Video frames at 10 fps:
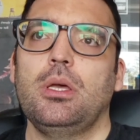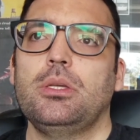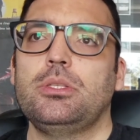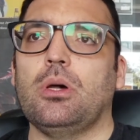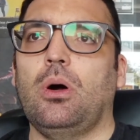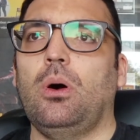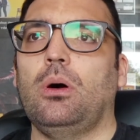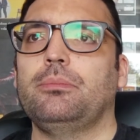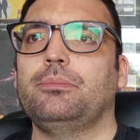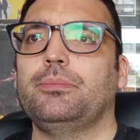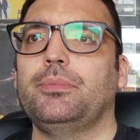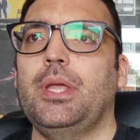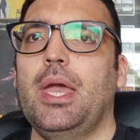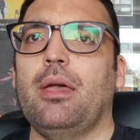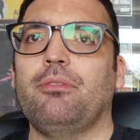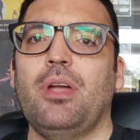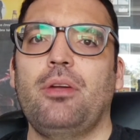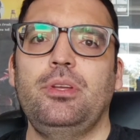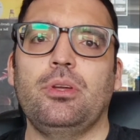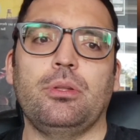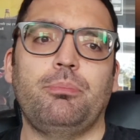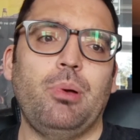So yeah, very good.